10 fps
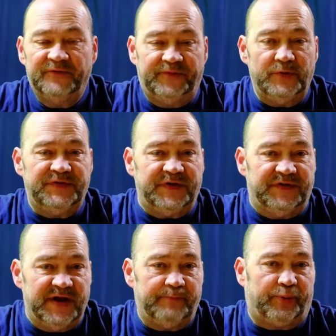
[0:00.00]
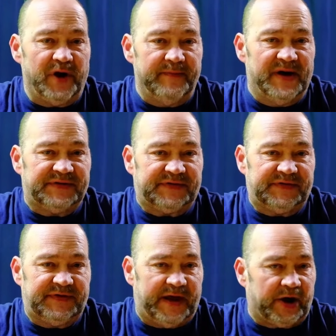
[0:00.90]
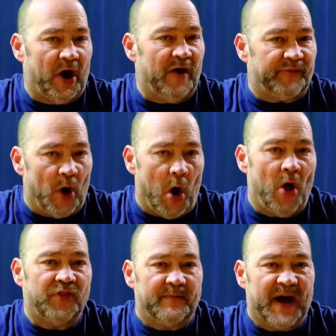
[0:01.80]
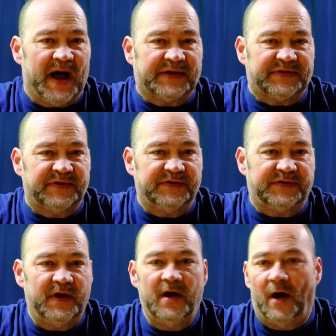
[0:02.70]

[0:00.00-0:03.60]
Fuji did pretty much tick off all the boxes